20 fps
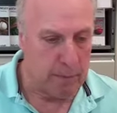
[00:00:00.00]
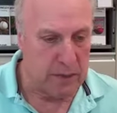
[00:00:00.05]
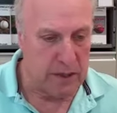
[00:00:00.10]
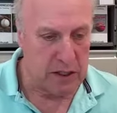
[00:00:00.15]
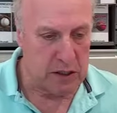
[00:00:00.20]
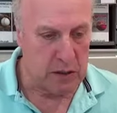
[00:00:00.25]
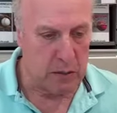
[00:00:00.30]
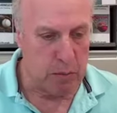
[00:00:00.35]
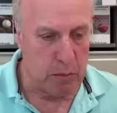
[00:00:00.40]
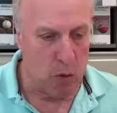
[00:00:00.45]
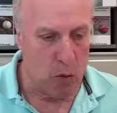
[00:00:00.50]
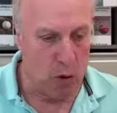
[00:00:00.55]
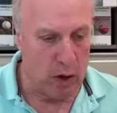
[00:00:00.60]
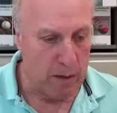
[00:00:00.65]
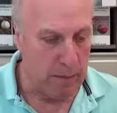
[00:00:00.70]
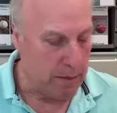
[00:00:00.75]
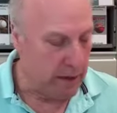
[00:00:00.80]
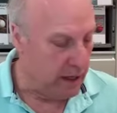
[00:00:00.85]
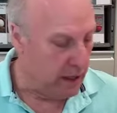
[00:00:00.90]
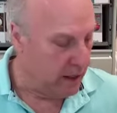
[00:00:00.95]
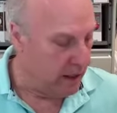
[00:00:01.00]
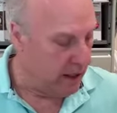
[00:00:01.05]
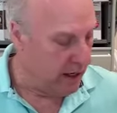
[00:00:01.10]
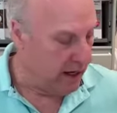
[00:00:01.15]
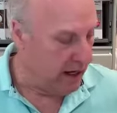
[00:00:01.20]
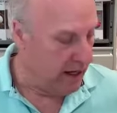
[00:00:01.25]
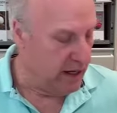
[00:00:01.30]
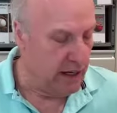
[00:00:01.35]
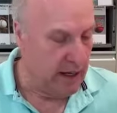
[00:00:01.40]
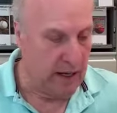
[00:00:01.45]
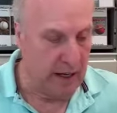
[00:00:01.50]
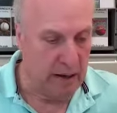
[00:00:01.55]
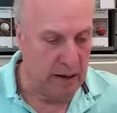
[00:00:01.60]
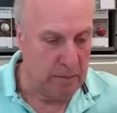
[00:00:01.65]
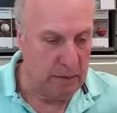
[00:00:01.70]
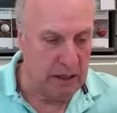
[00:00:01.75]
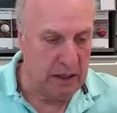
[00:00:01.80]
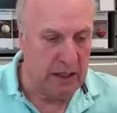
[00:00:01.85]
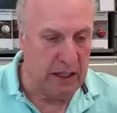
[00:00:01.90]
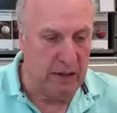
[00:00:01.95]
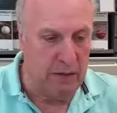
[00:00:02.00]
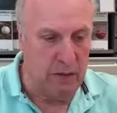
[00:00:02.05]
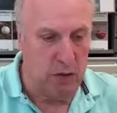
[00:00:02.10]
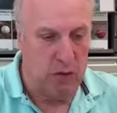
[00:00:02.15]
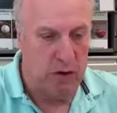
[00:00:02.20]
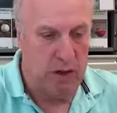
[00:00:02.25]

disappointment, and I'm going to give a